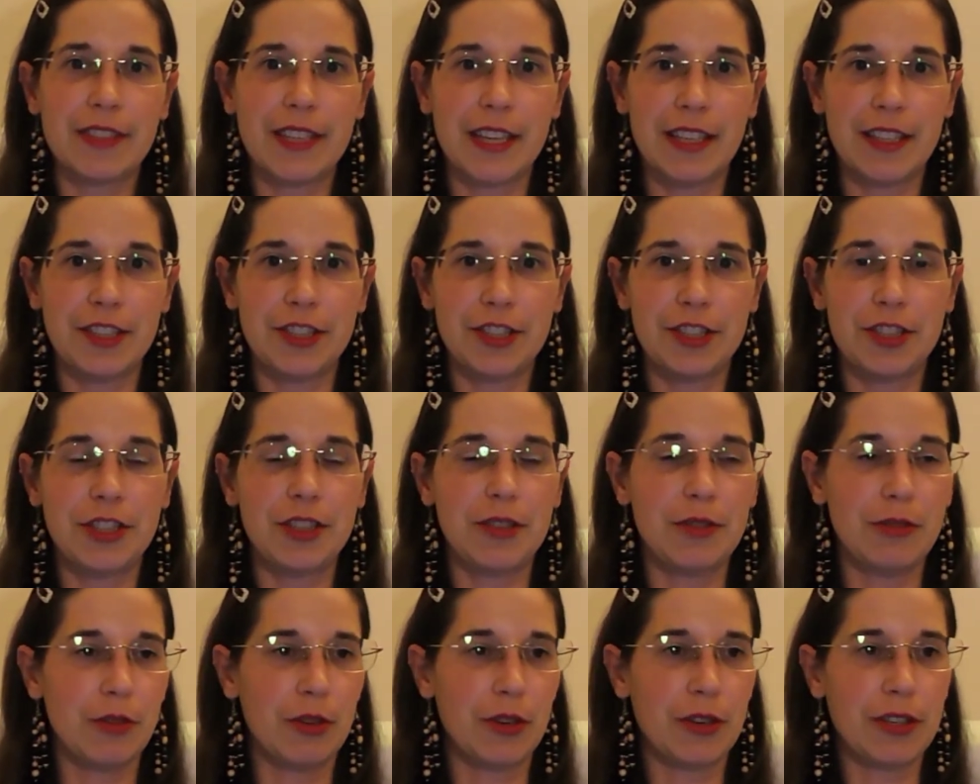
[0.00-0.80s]
then
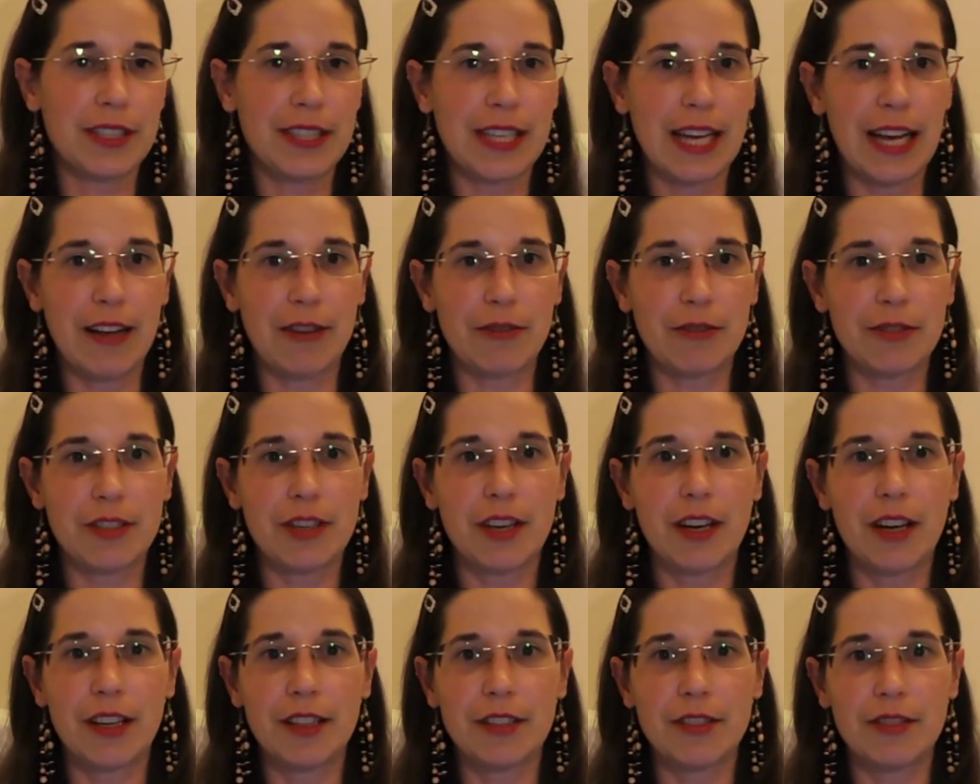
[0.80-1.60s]
she looks
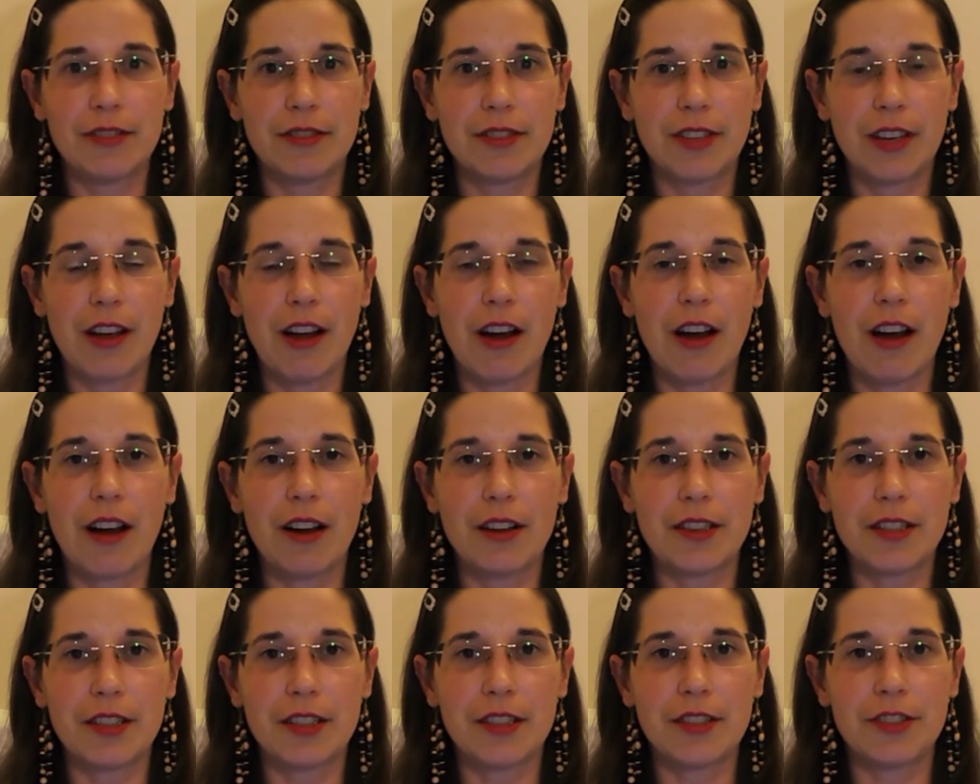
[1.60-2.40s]
outside to the
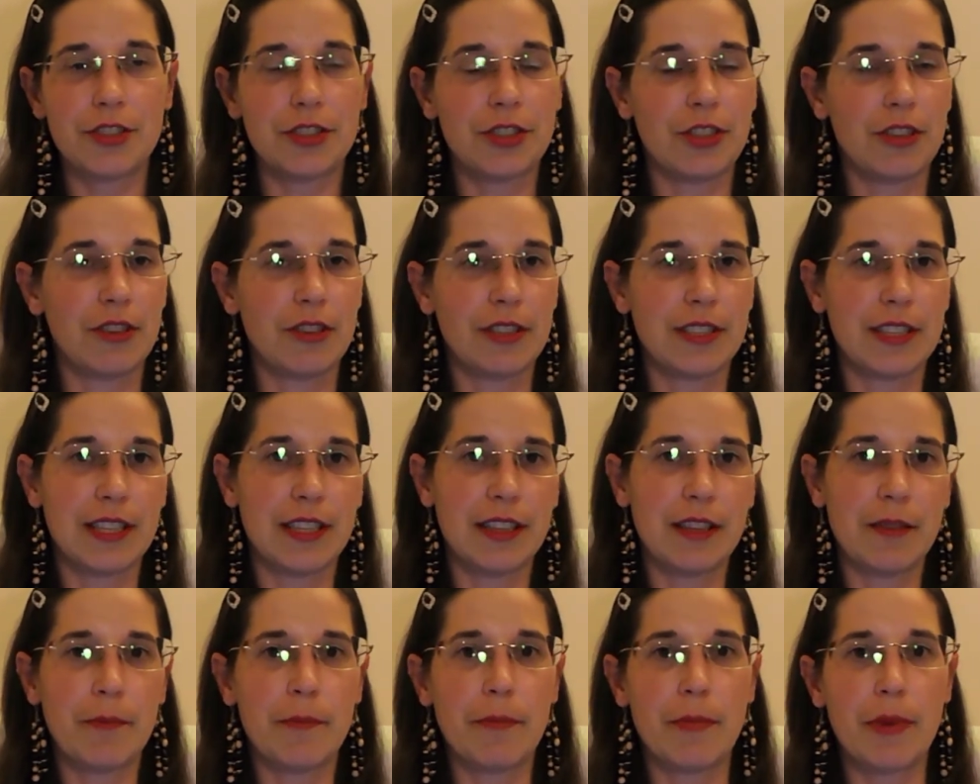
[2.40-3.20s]
garden, she looks at
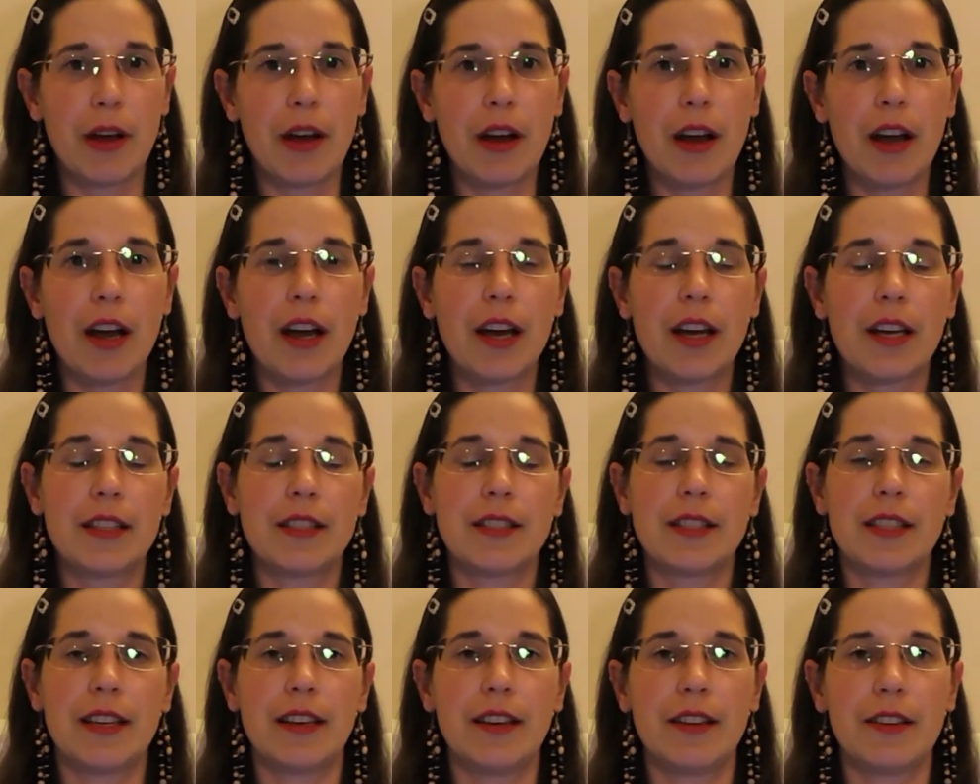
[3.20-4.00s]
the
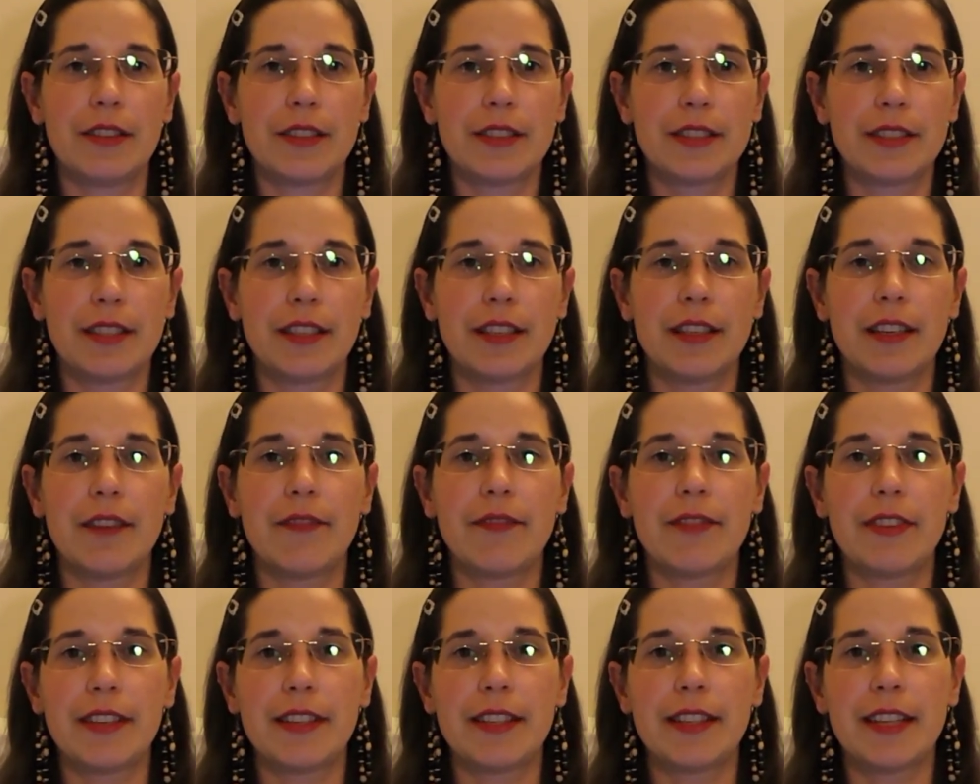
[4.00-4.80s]
birds and looks at
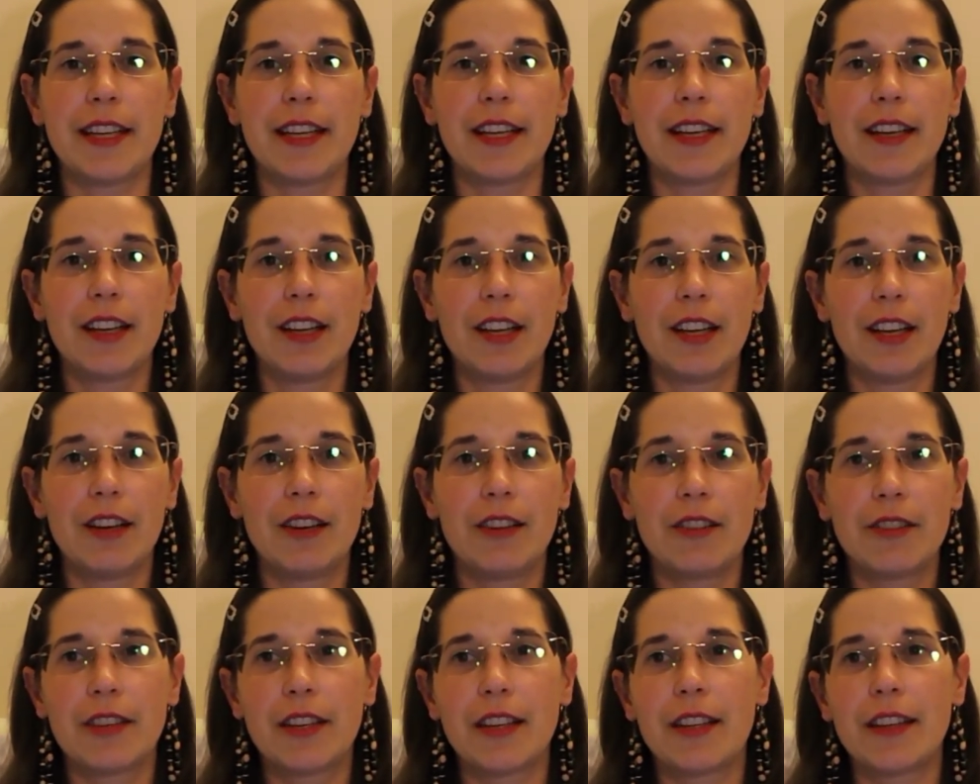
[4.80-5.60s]
everything,
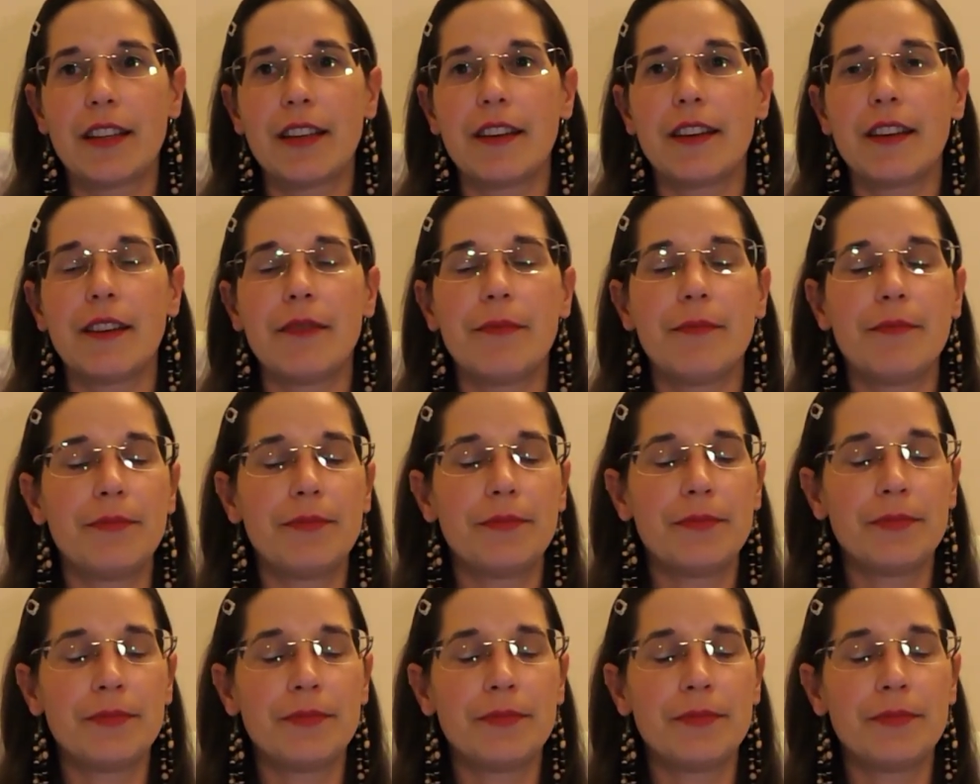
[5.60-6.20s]
look at the